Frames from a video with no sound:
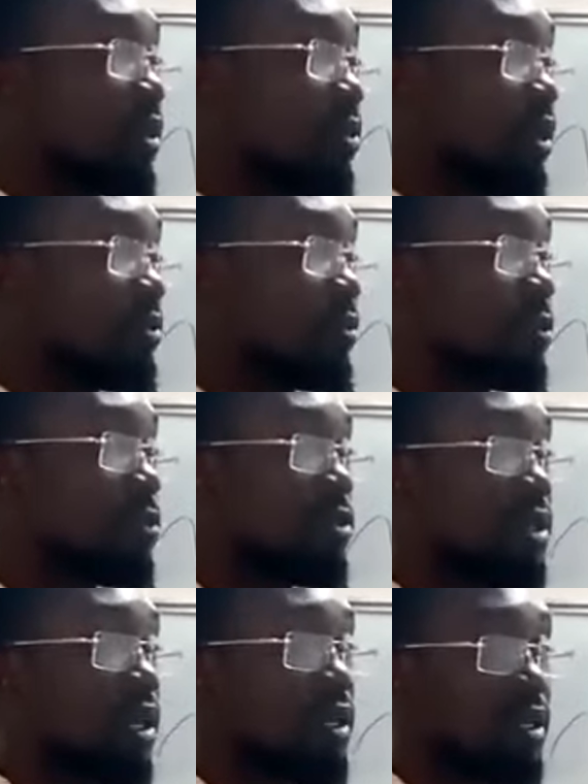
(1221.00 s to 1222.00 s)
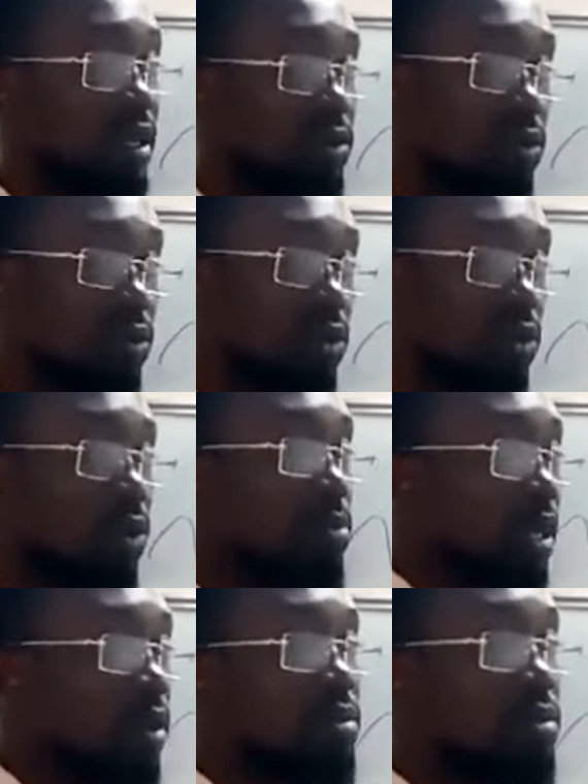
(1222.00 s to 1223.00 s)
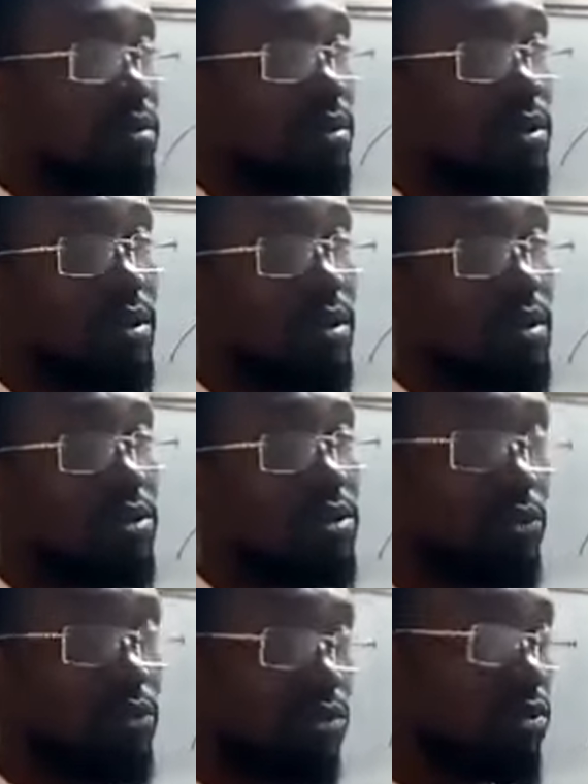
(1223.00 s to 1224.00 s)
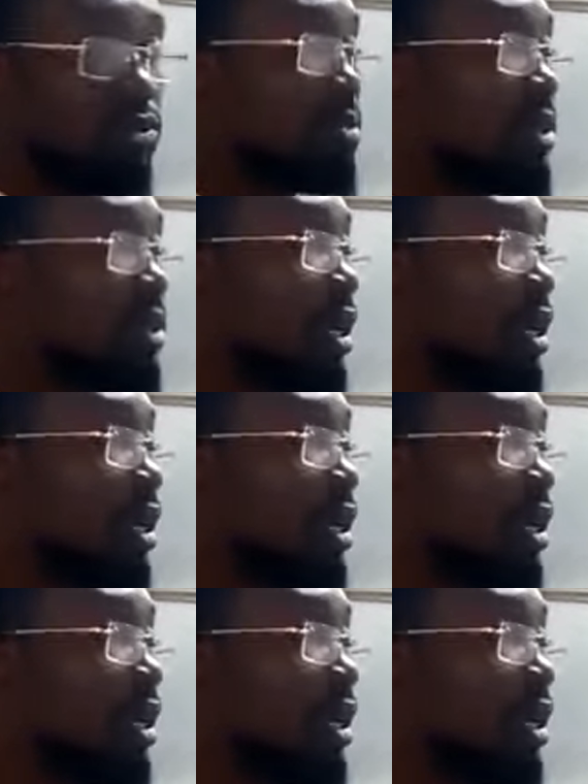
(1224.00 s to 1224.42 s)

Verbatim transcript: All right, for those that cannot come down. So we stream